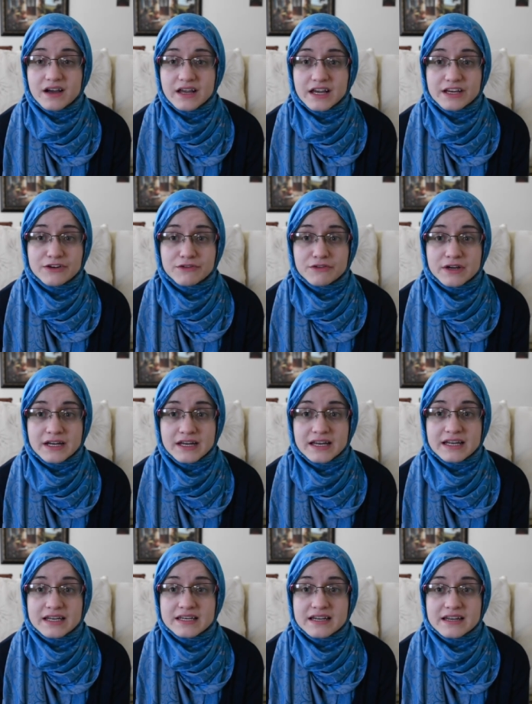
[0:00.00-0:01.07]
ignorant
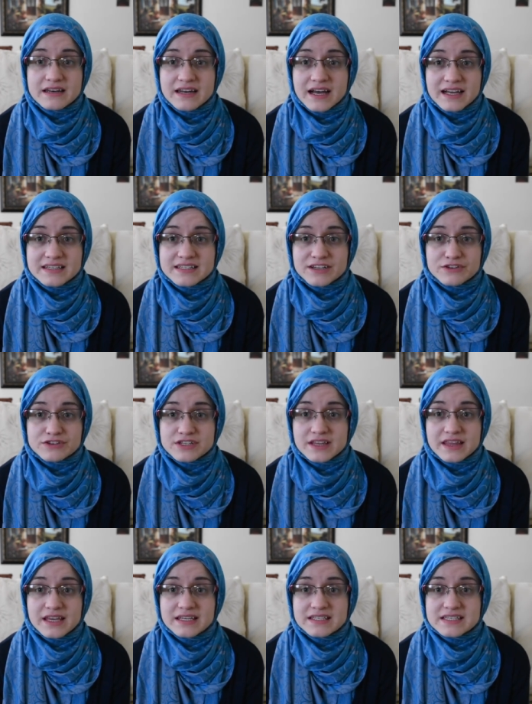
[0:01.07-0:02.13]
and not intelligent
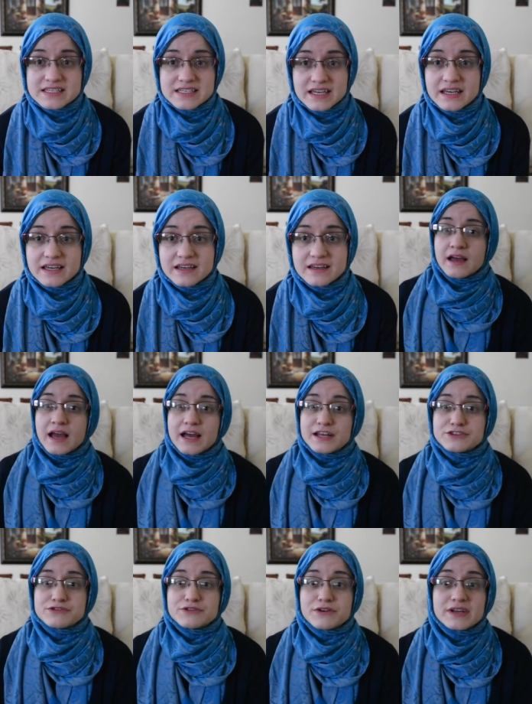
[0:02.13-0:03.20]
thing to say.
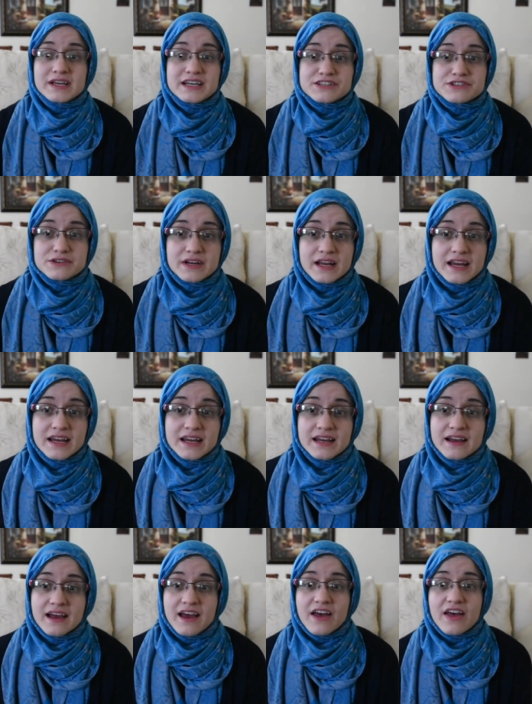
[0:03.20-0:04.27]
As you know,
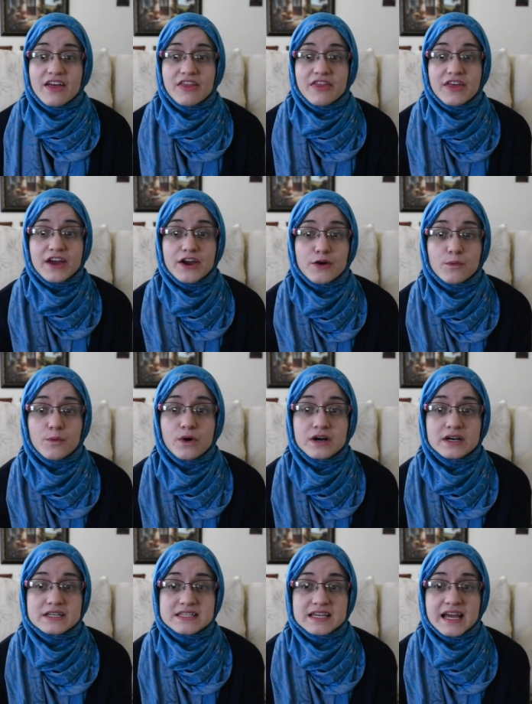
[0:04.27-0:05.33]
yesterday there
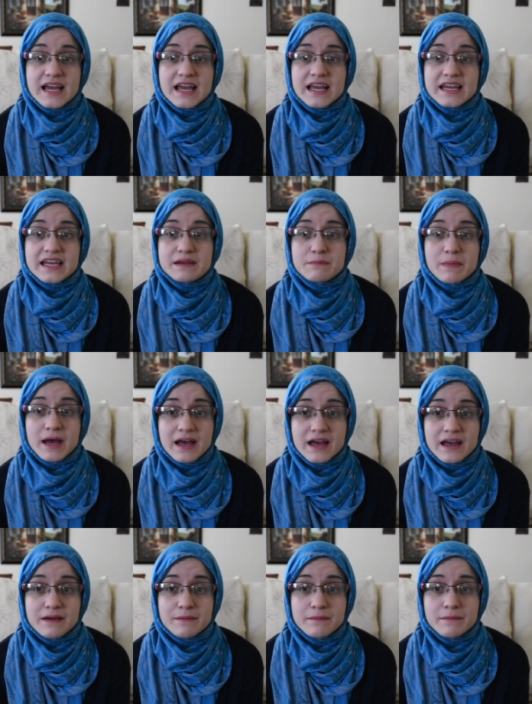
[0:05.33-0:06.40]
was a
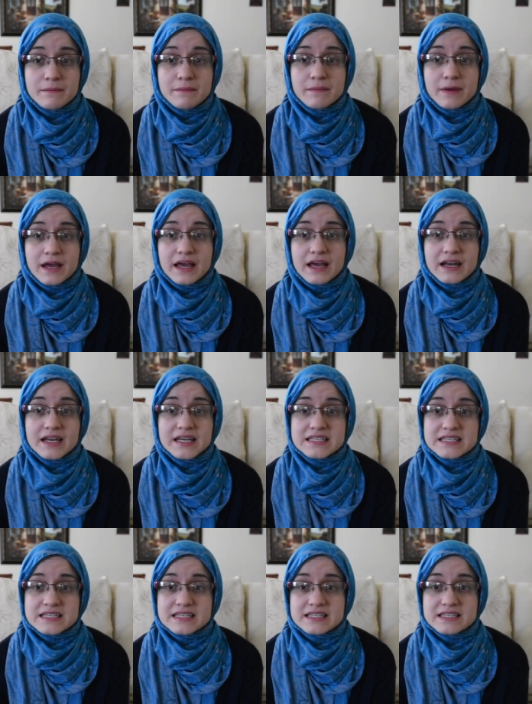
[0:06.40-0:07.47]
imam and
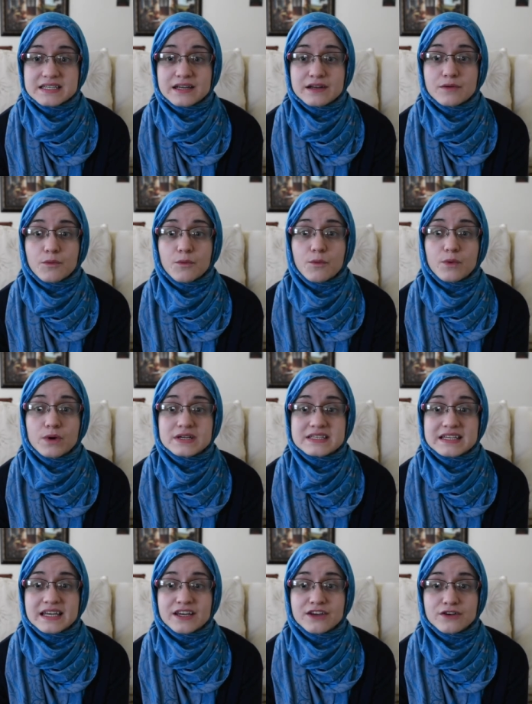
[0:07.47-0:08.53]
his assistant
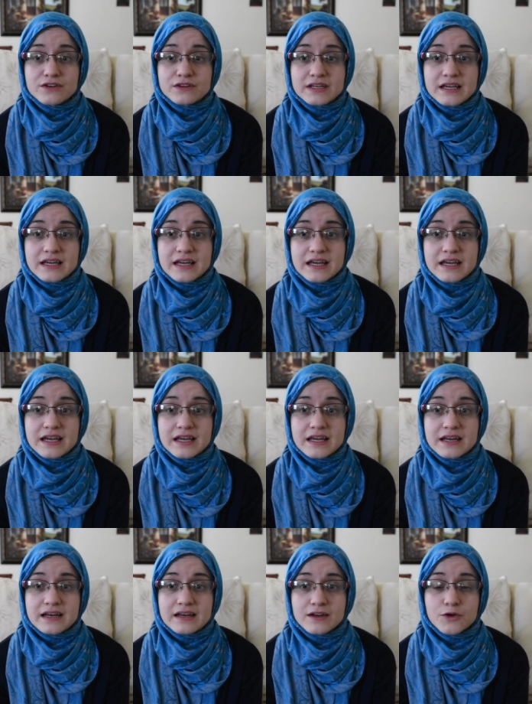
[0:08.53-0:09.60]
was killed
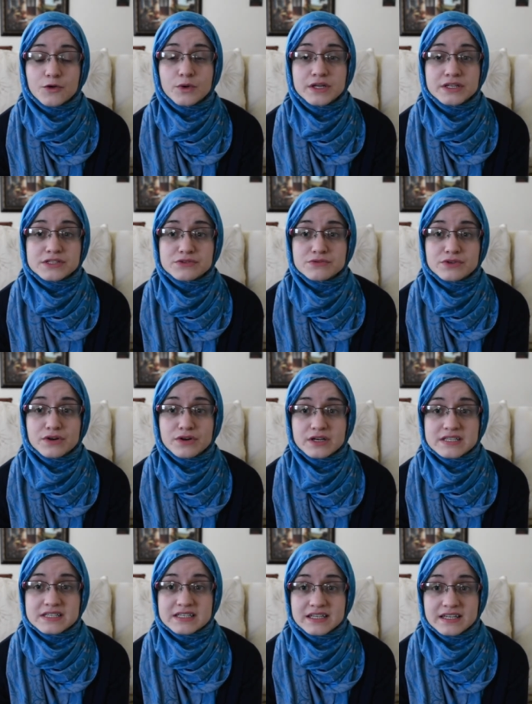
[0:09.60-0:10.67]
in Queens, New
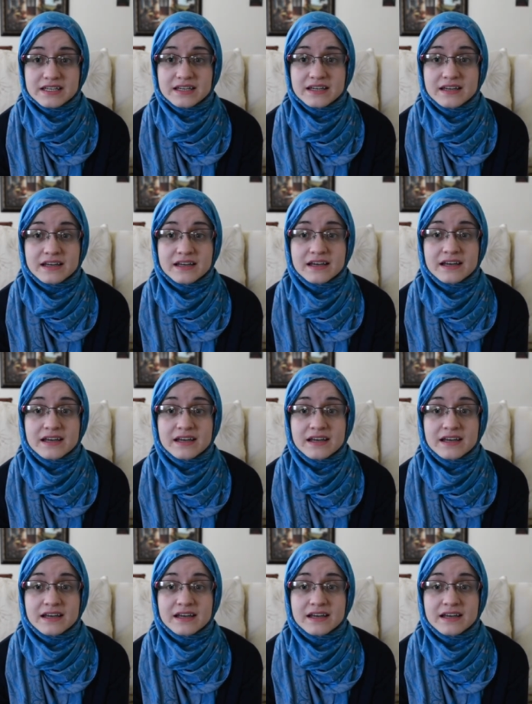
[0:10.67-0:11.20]
York City.